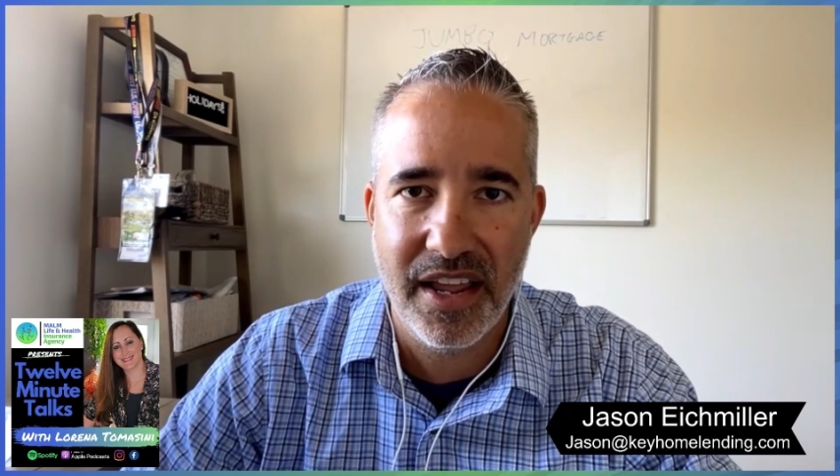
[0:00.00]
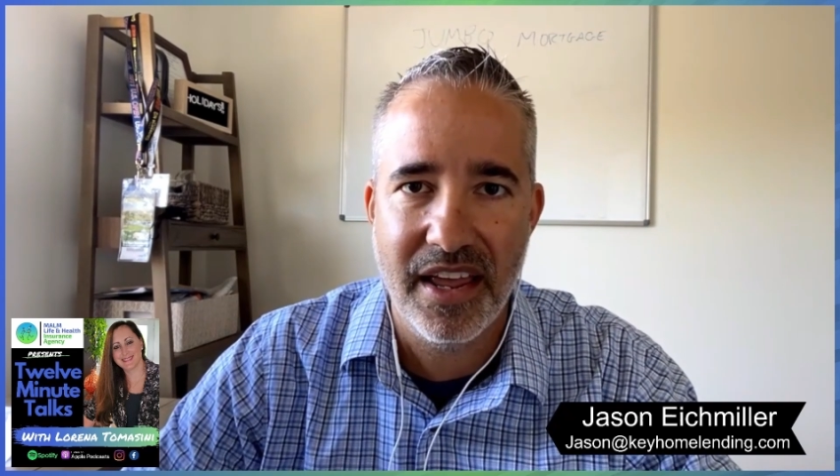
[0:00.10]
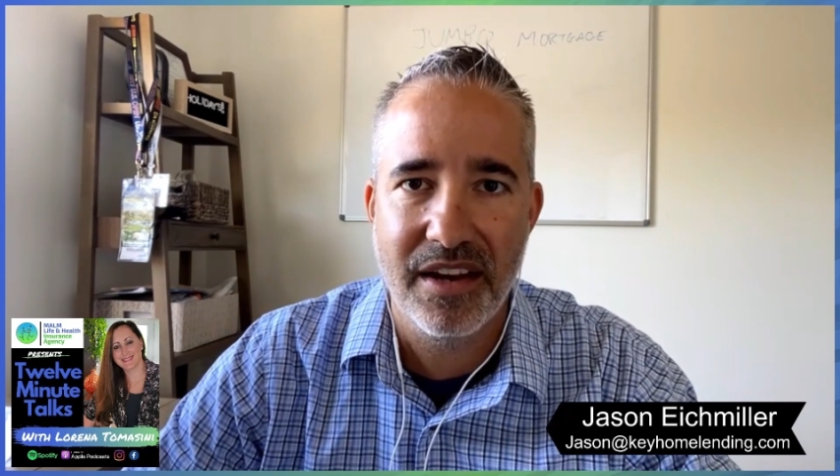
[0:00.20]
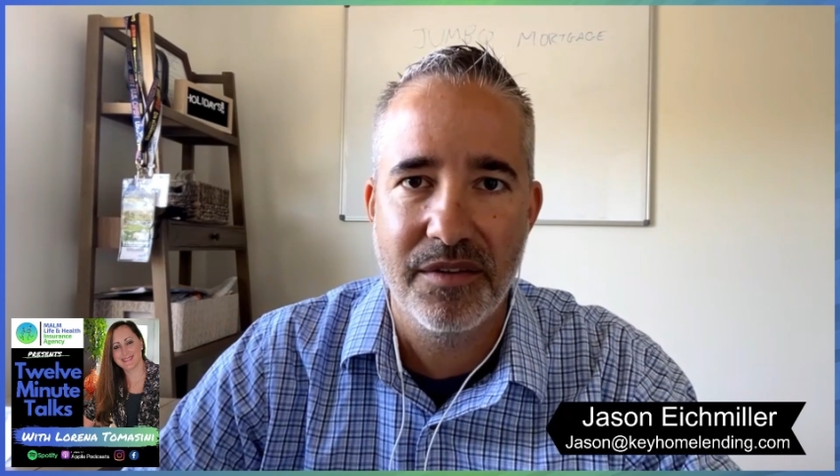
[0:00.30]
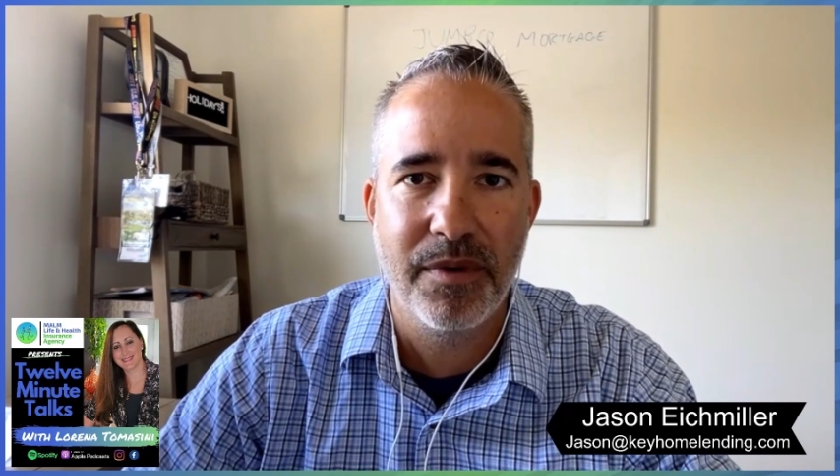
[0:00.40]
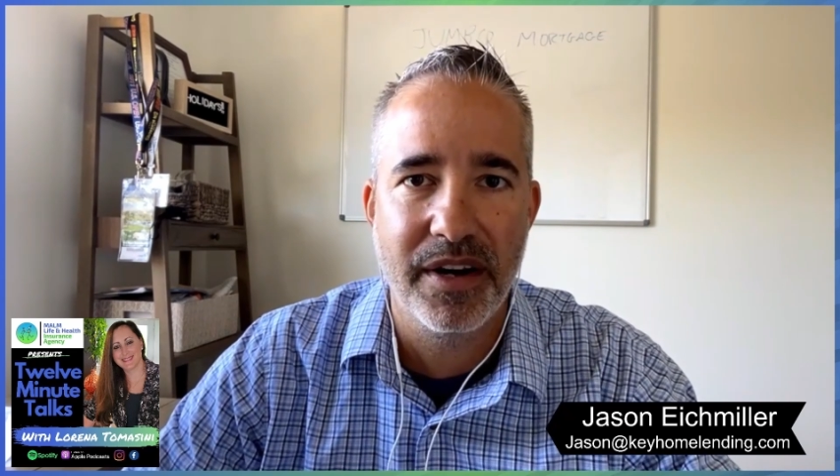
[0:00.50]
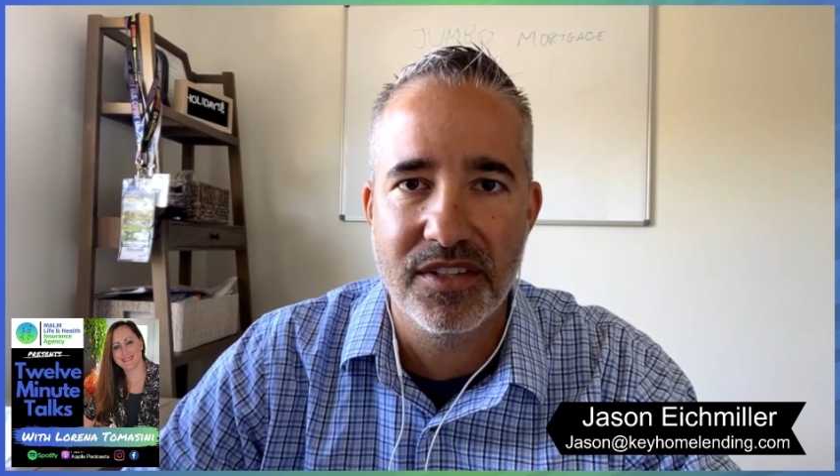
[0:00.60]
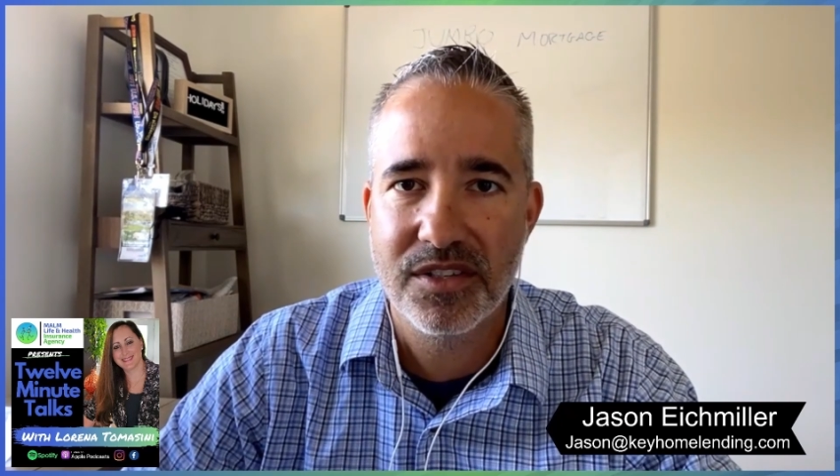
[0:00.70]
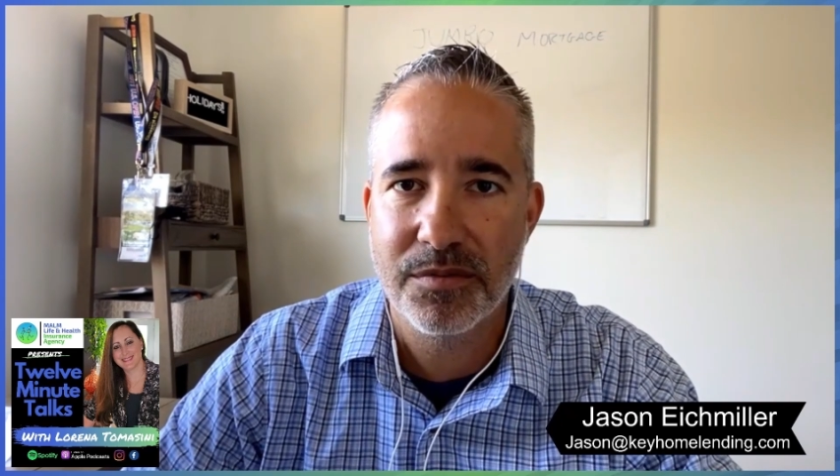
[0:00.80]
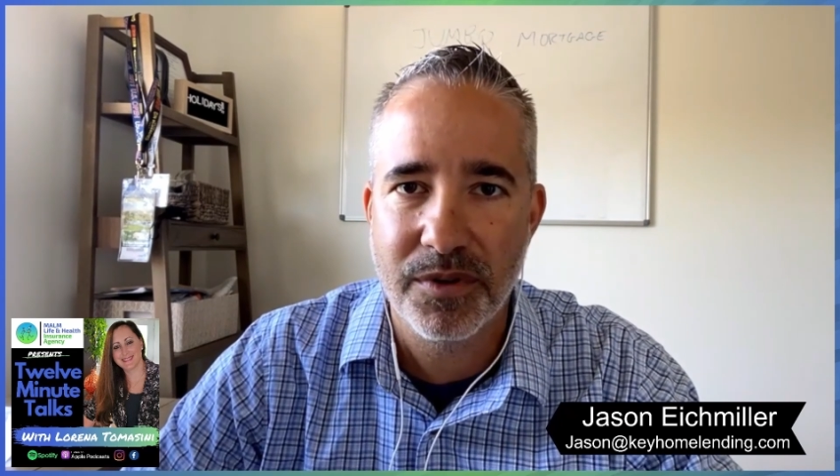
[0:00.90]
and
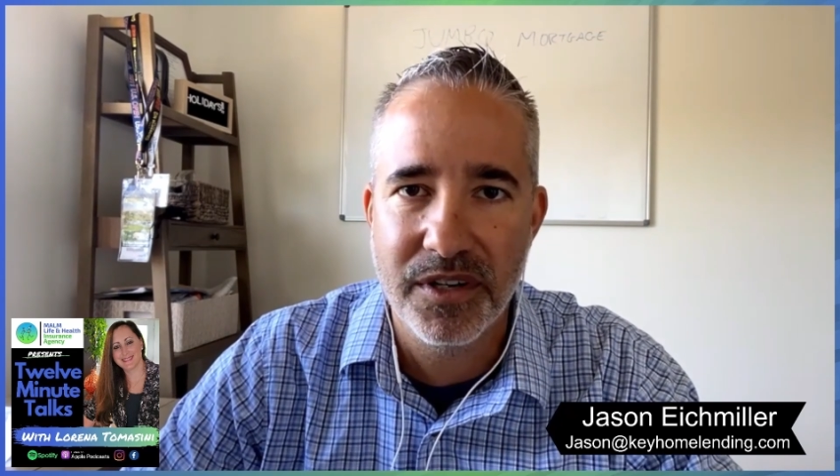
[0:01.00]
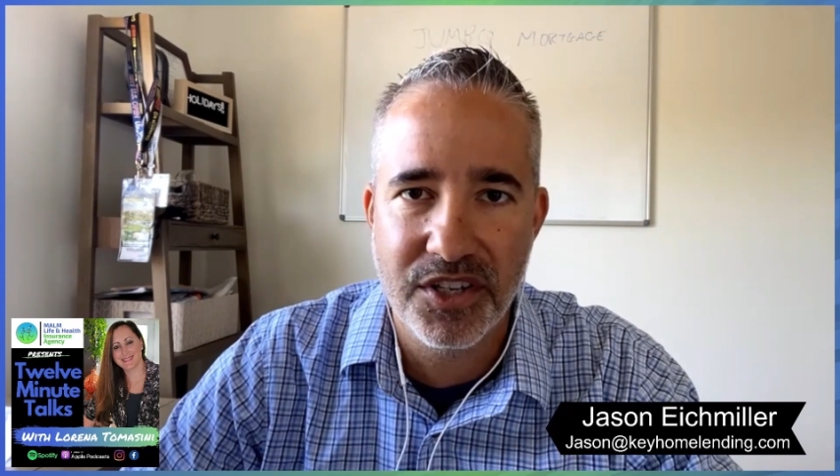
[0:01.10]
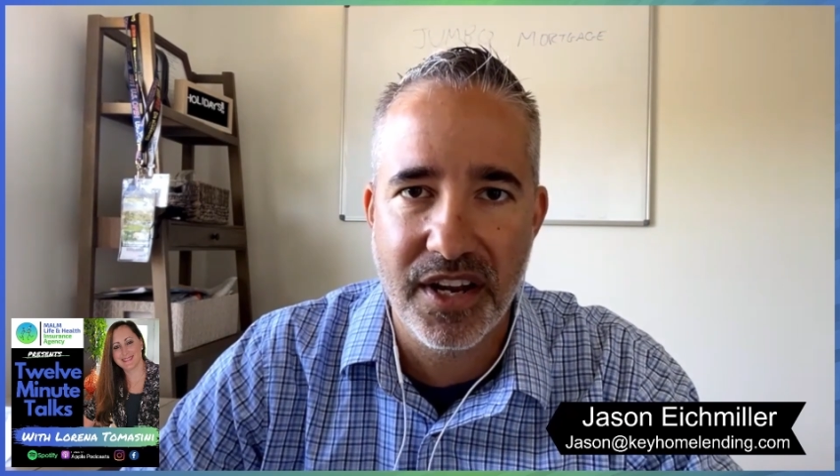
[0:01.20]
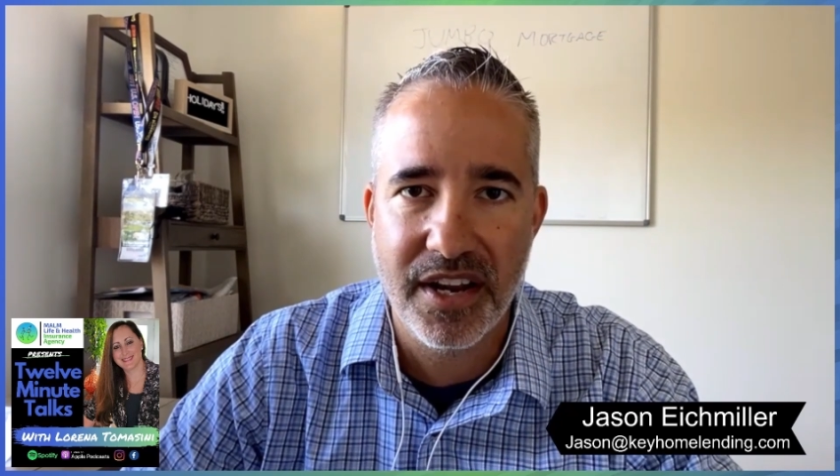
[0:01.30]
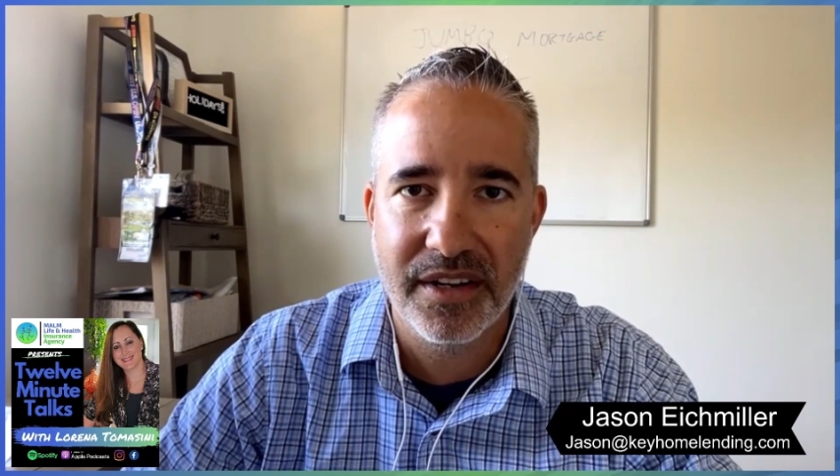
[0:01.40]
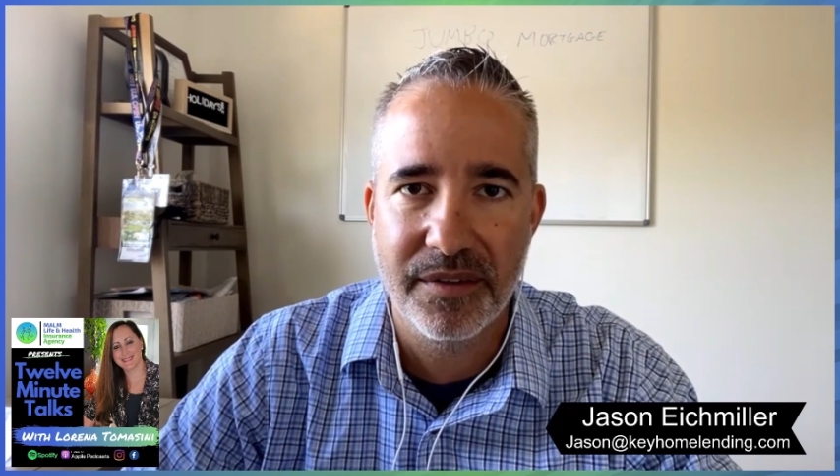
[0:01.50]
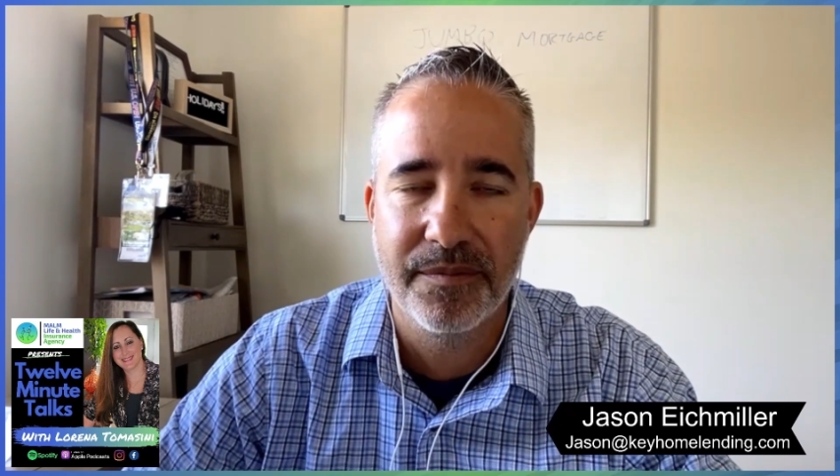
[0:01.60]
money's depreciating.